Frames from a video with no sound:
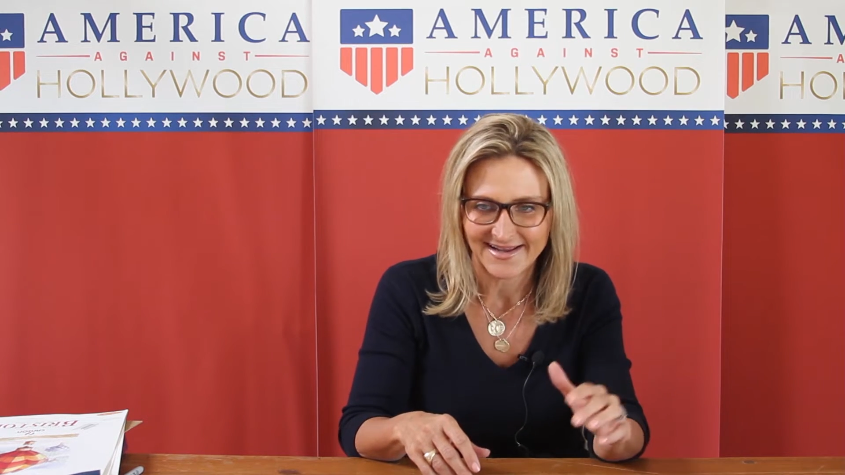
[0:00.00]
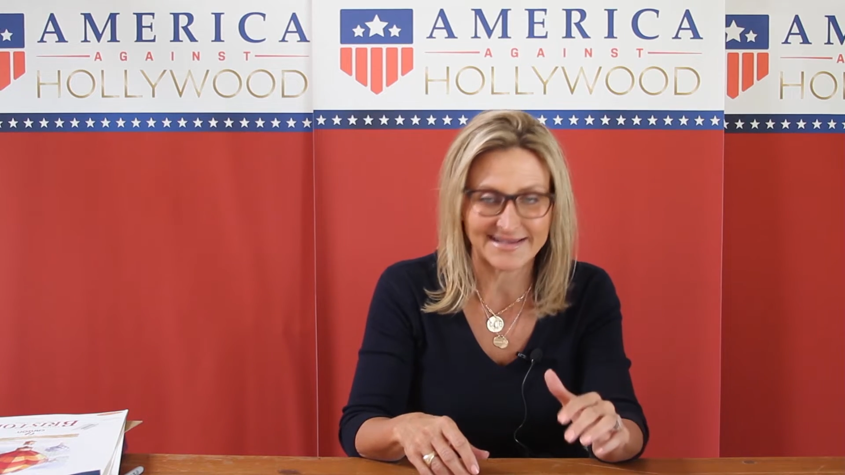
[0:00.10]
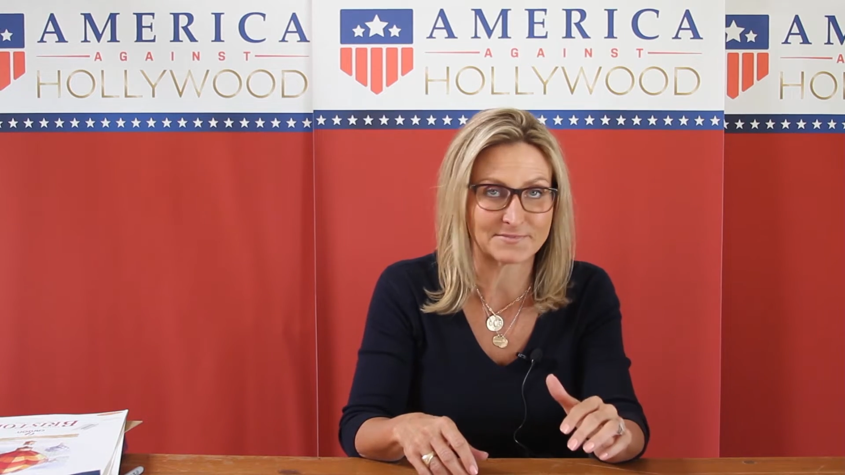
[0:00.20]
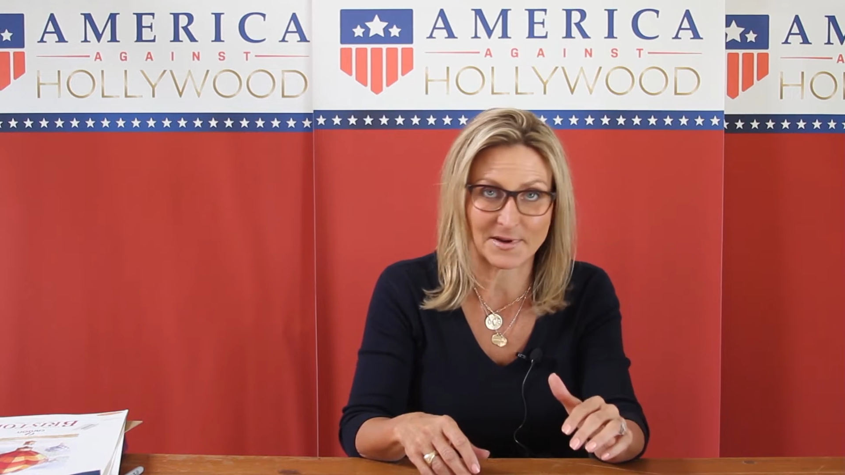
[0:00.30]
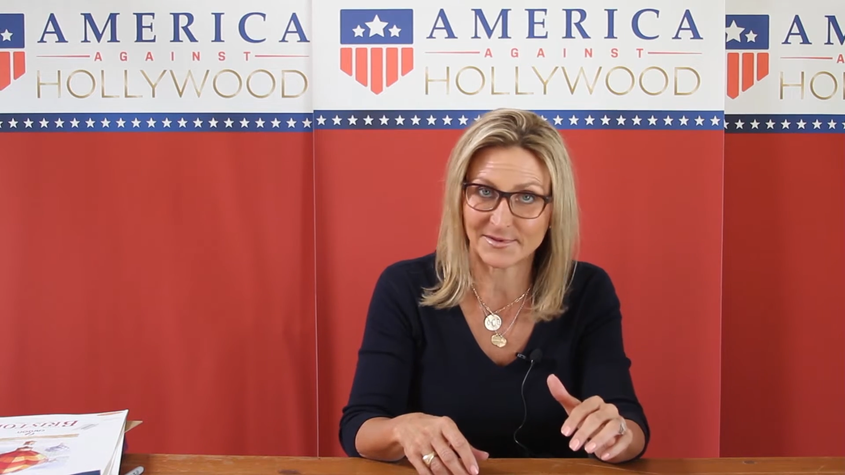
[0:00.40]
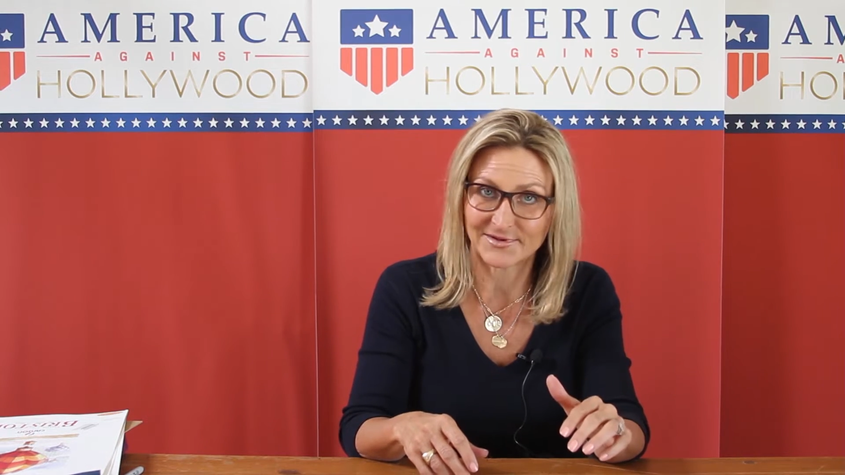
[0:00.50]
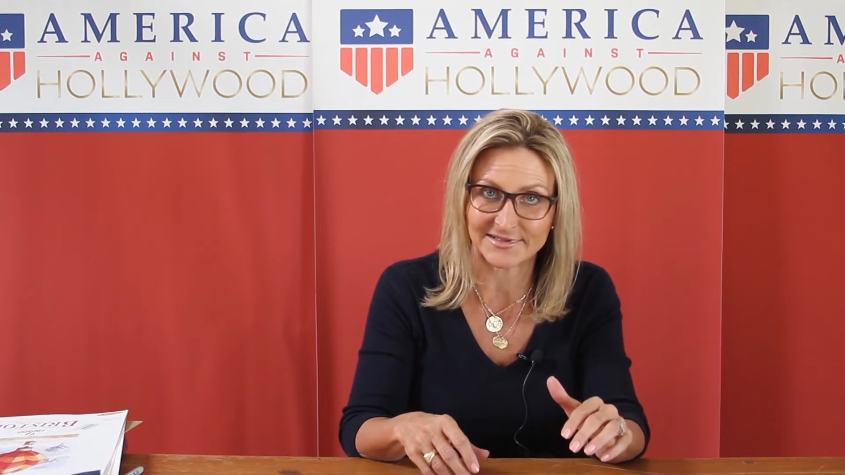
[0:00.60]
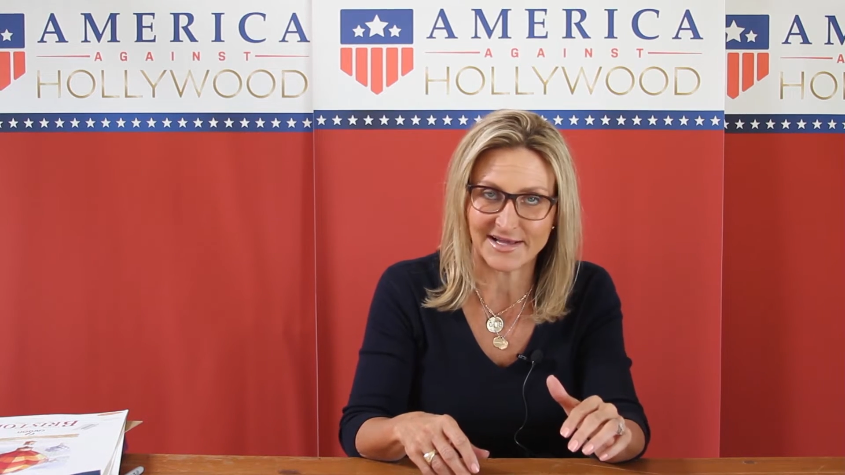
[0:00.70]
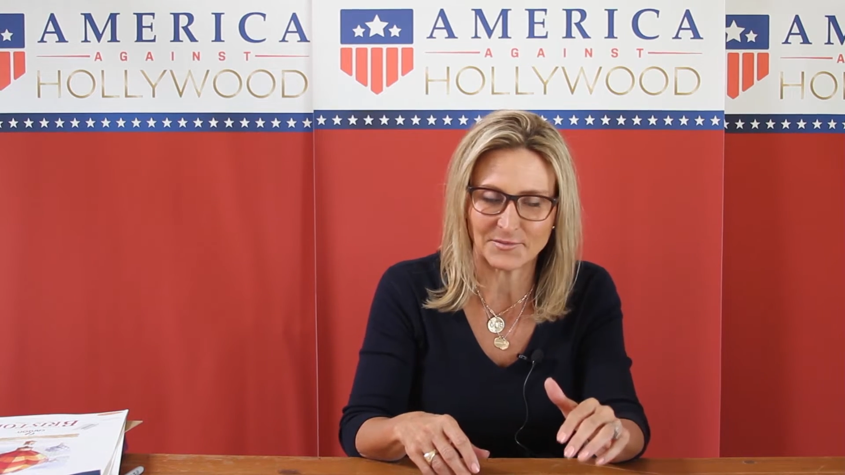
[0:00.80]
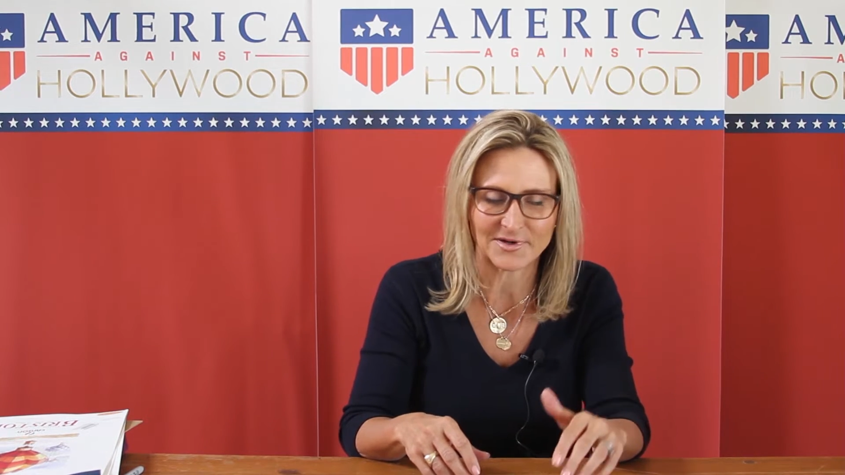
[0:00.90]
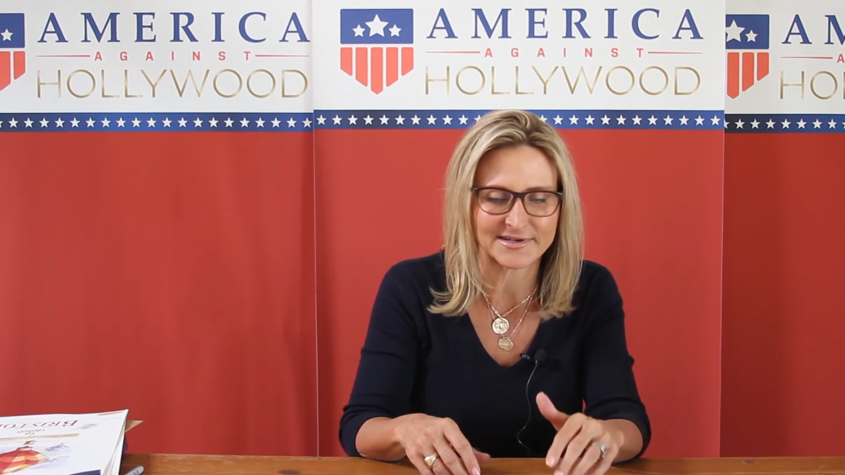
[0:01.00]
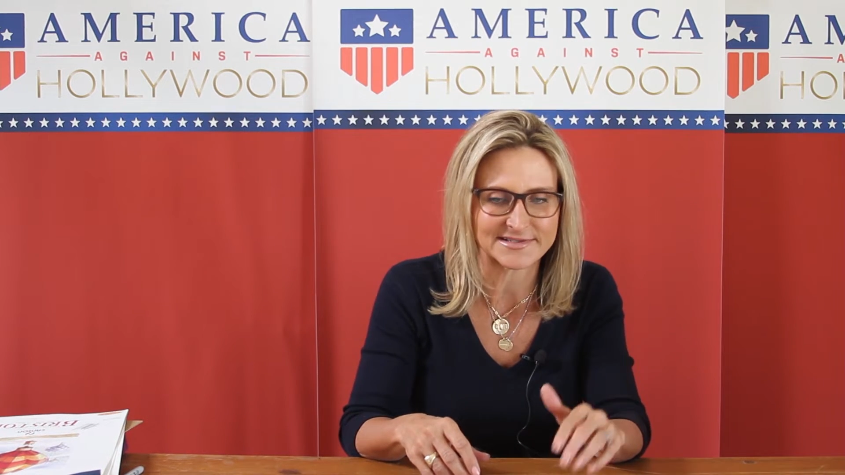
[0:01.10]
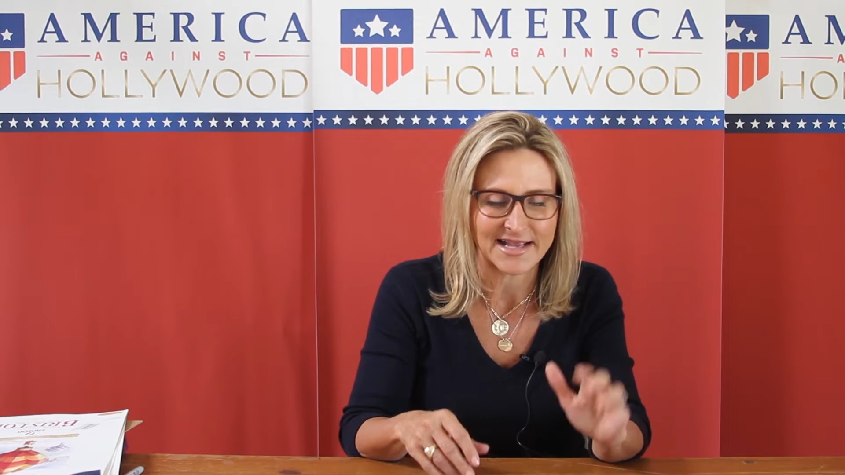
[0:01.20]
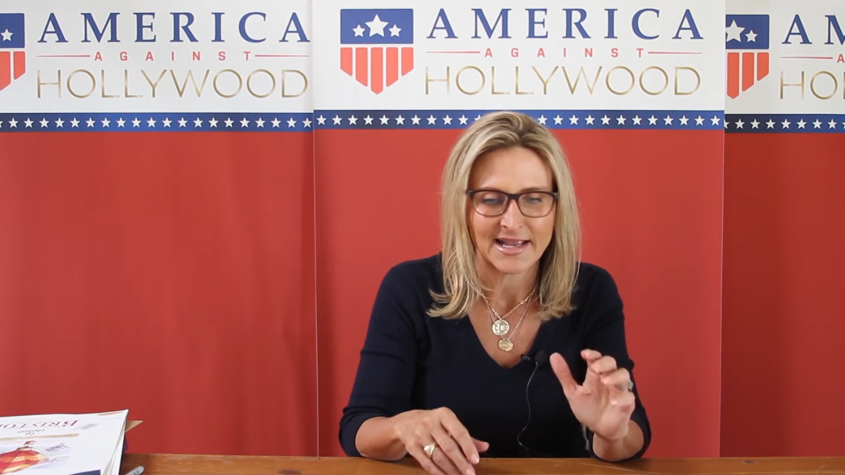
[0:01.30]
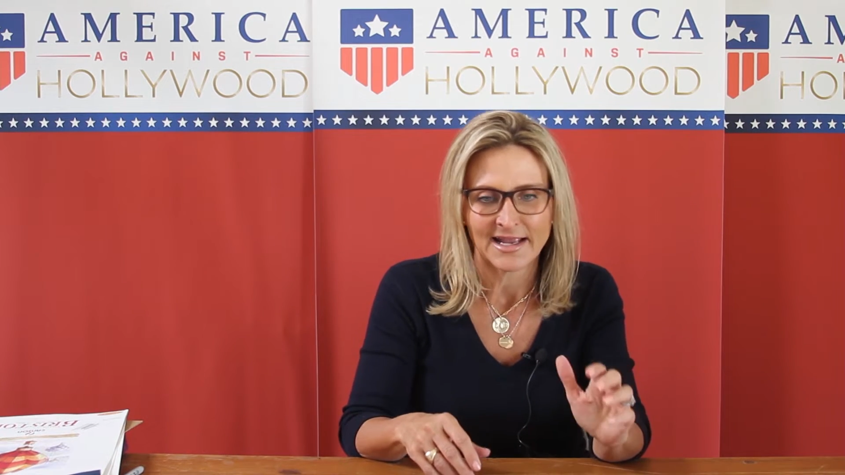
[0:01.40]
He's probably heard a lot worse.